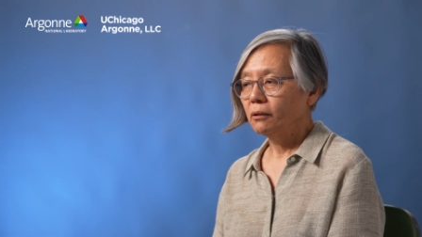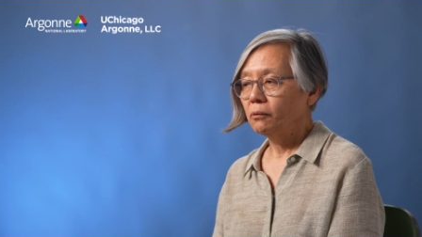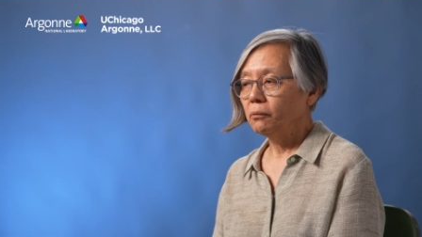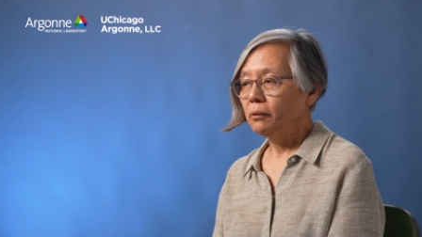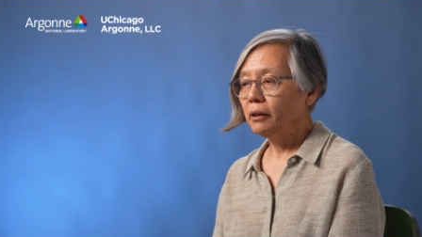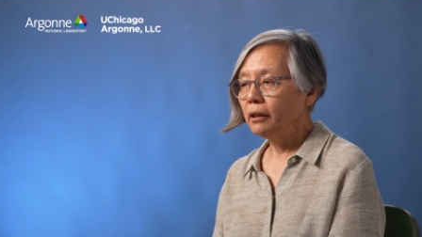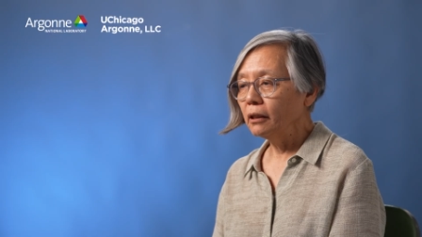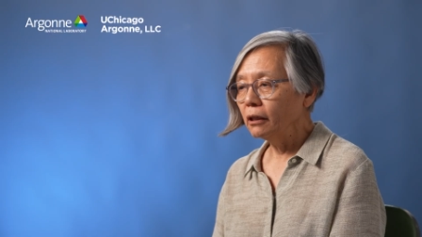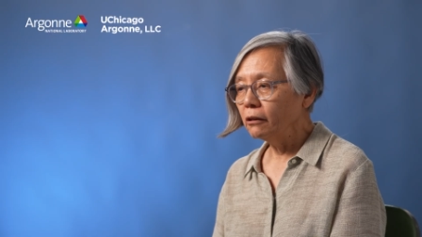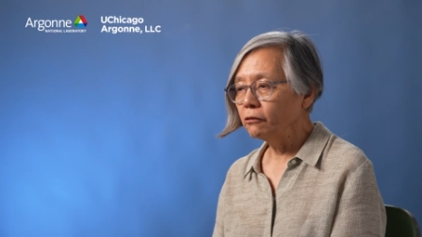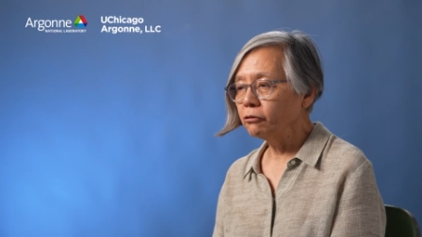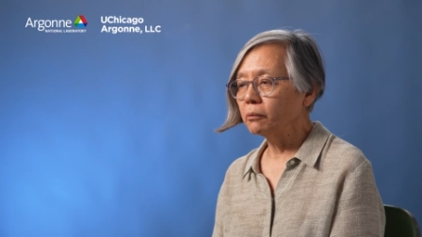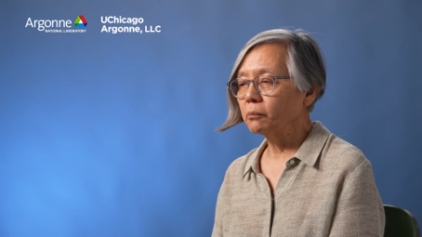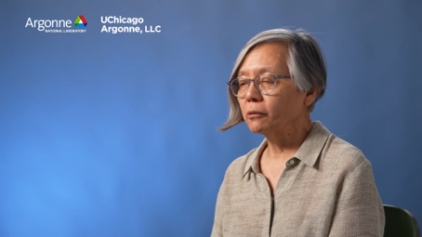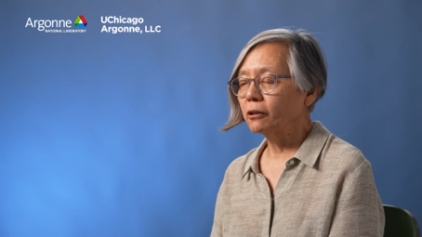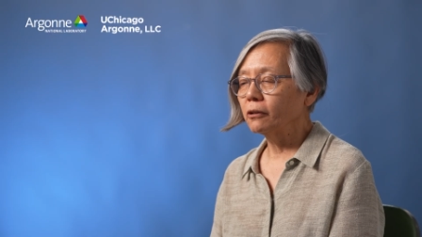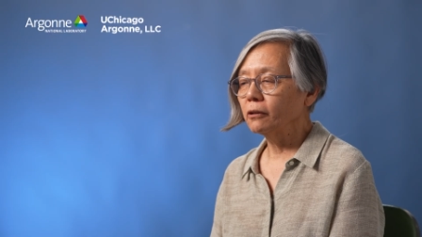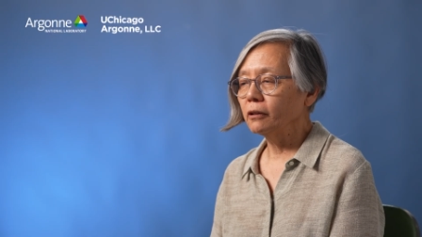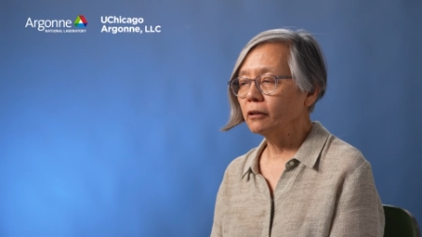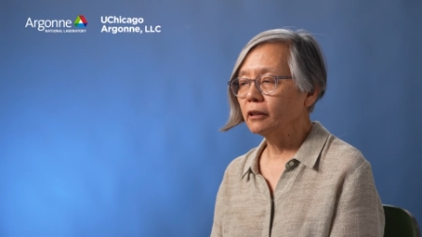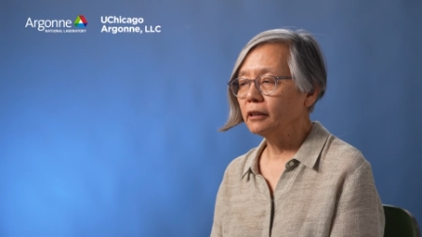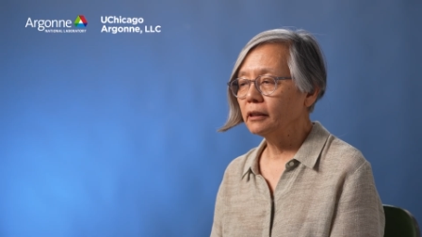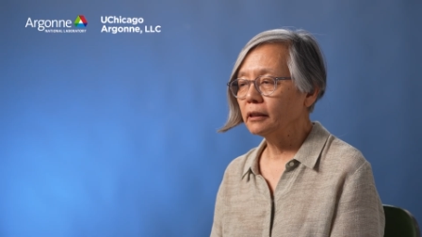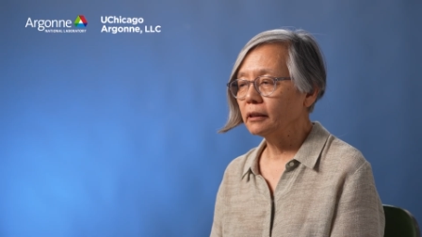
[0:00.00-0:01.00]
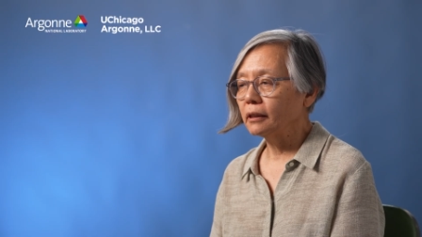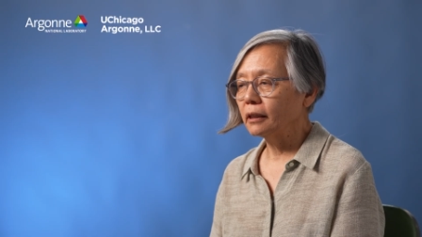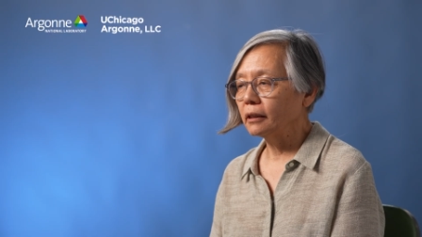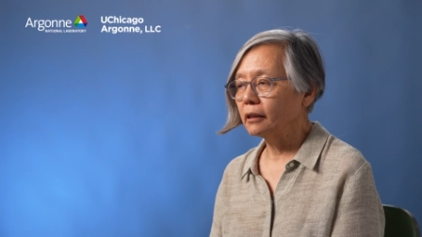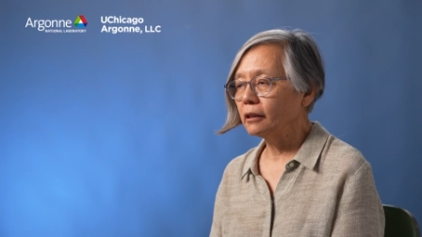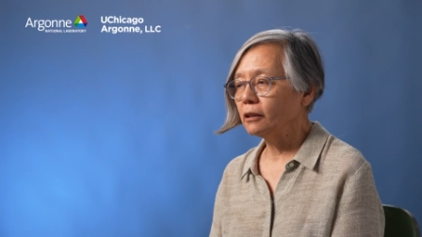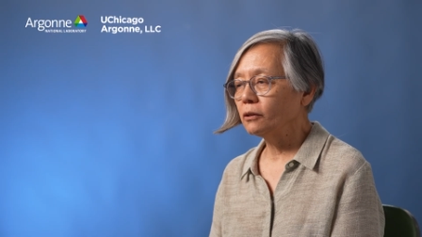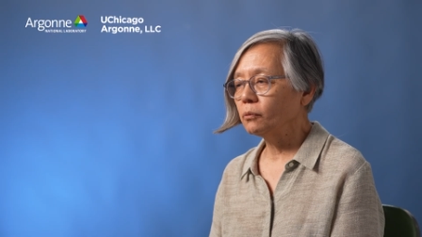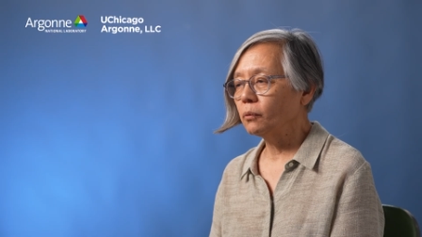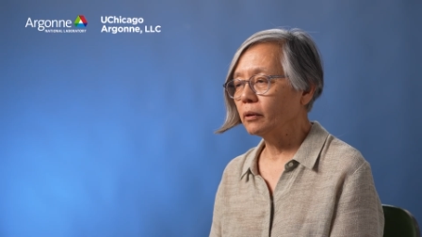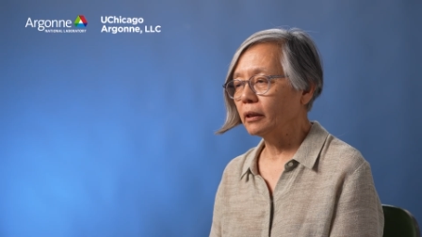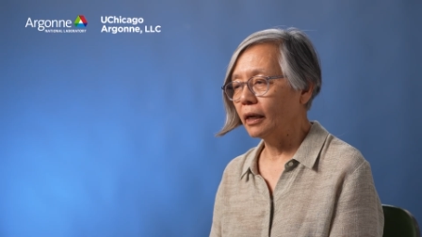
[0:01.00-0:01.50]
We know from early
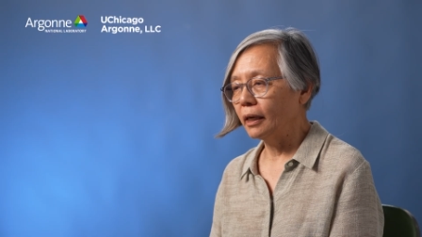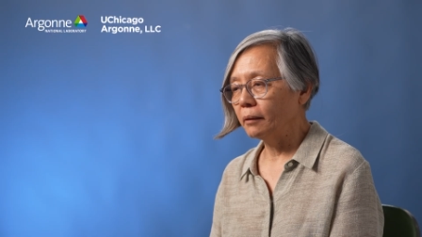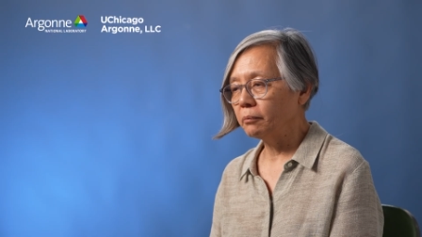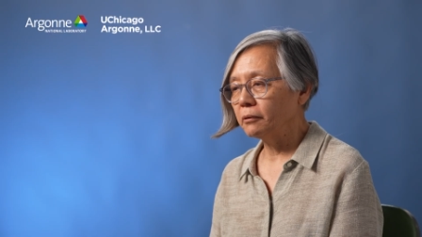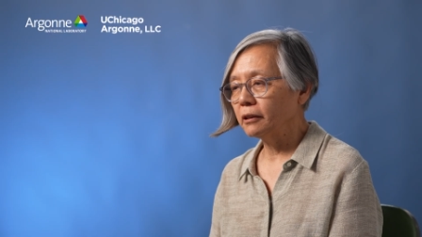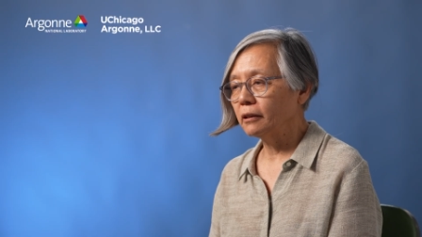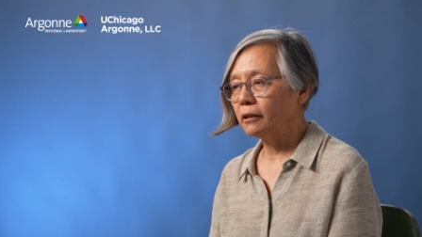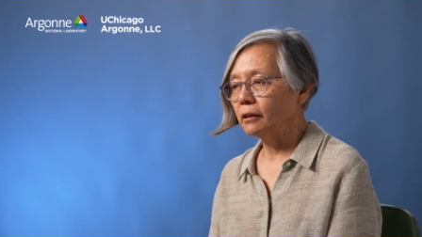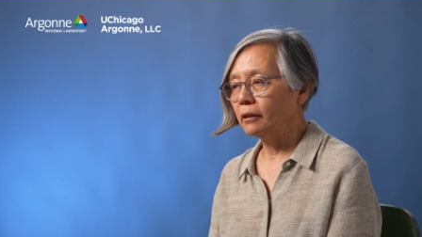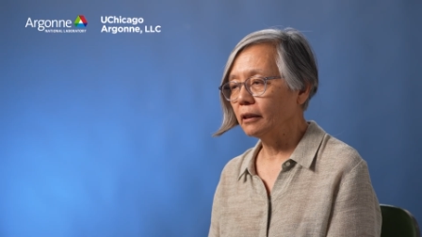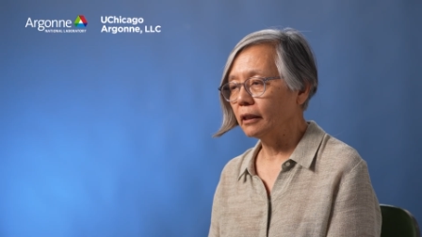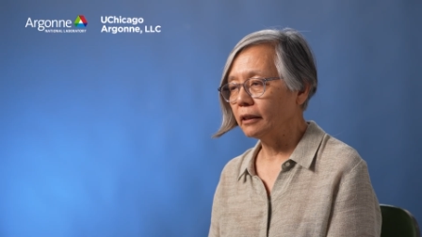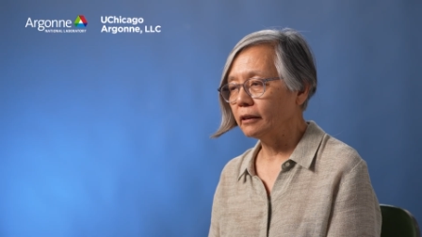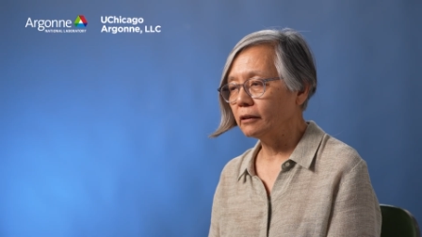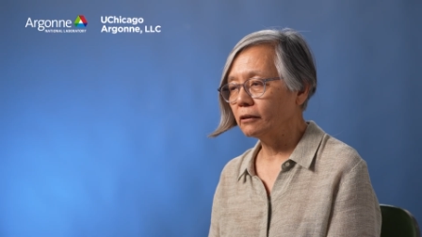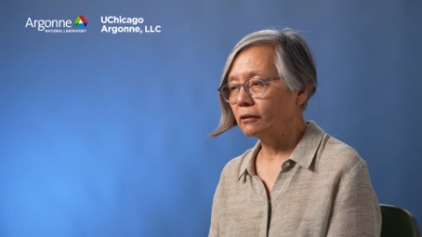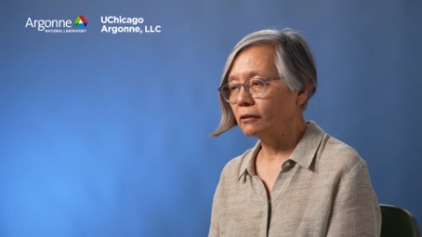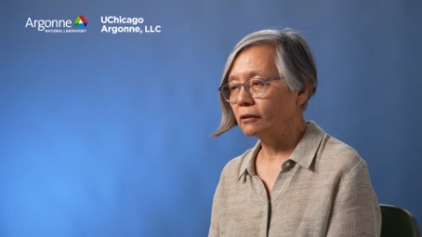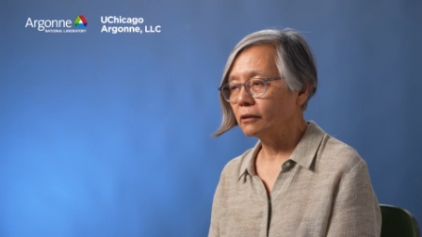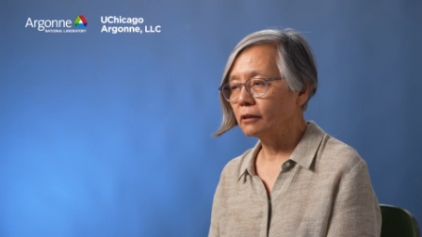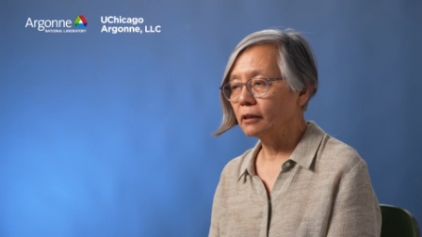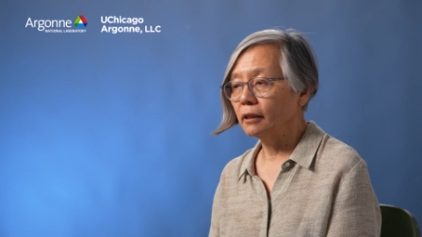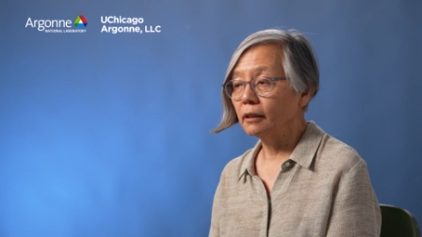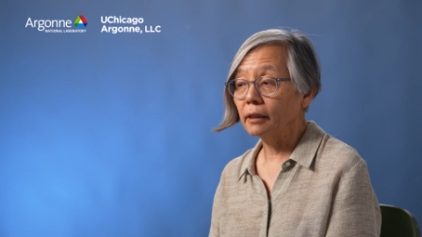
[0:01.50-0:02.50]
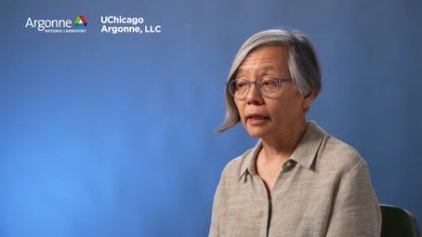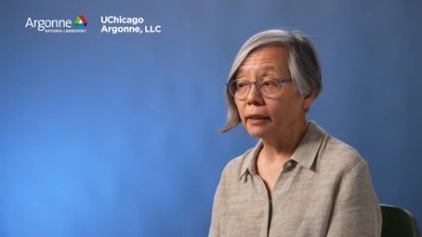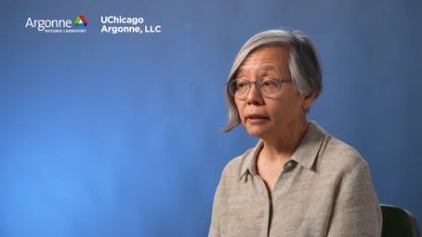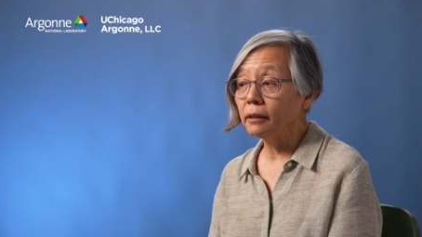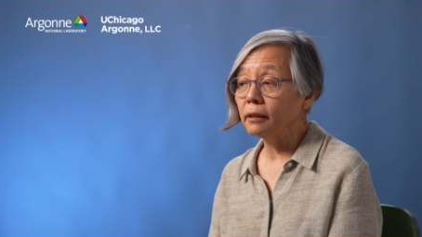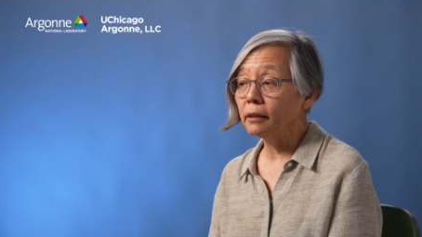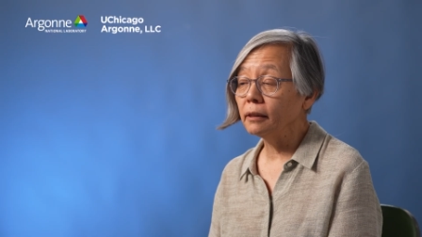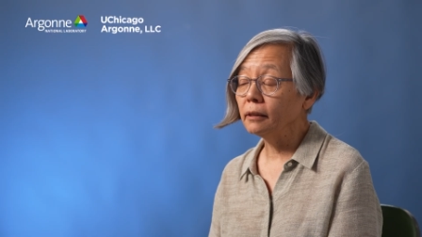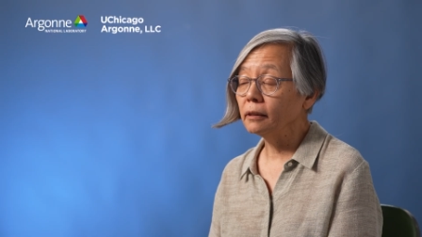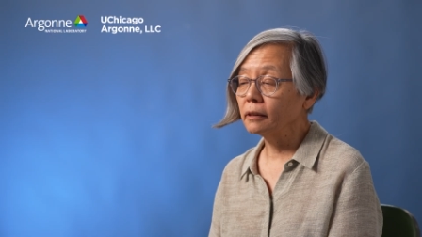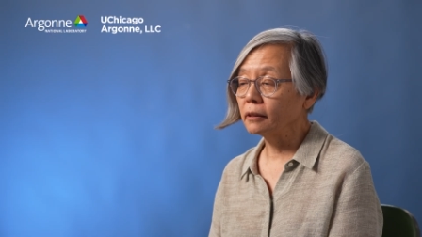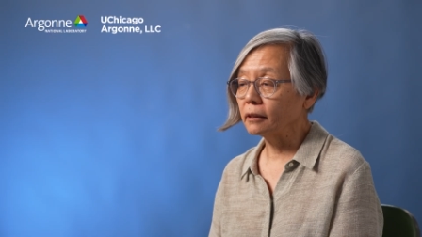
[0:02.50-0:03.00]
studies with optical lasers in the
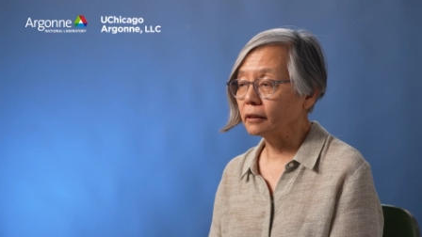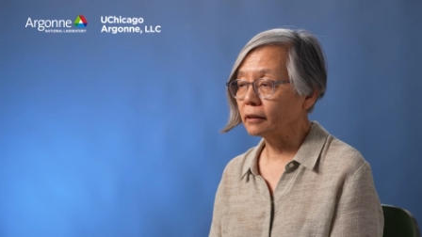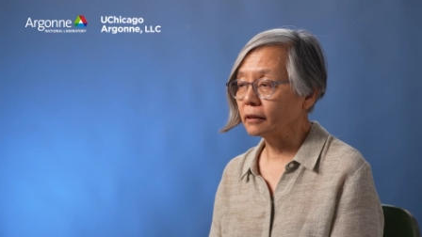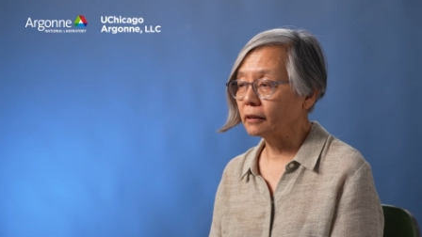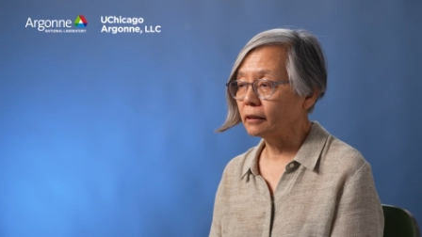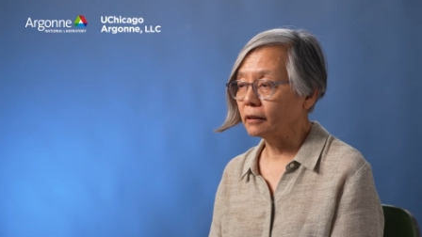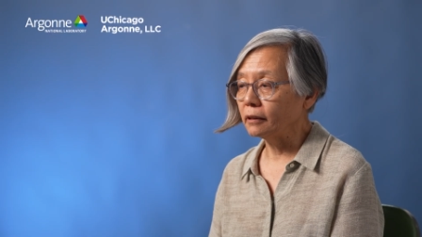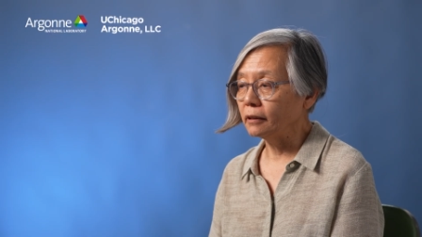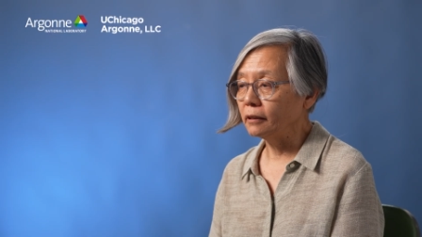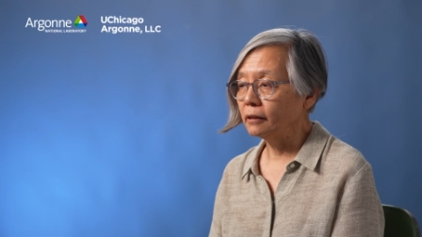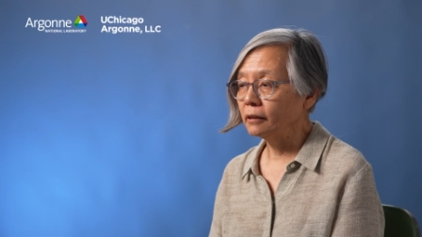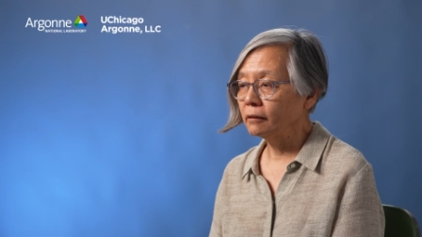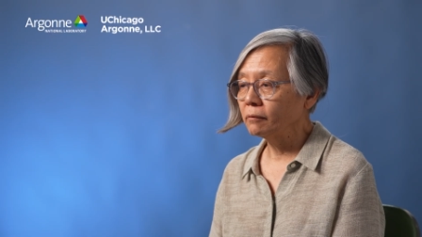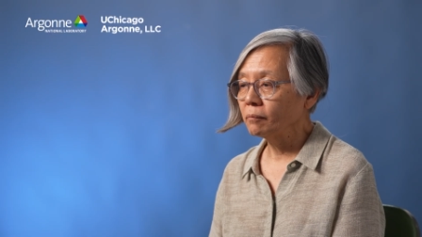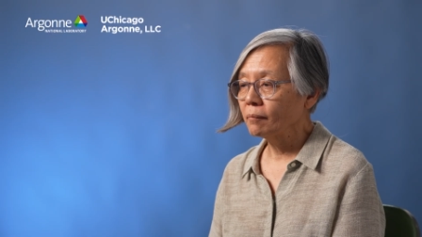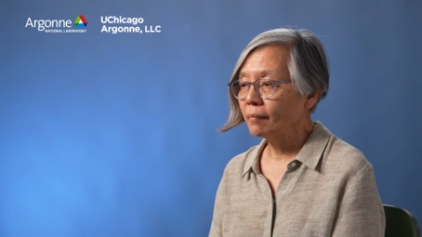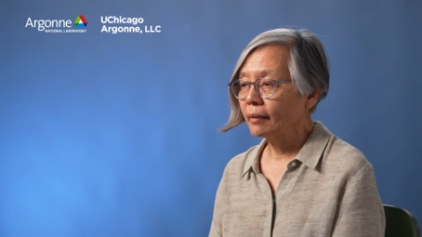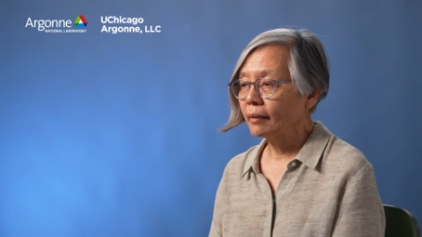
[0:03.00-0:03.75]
1960s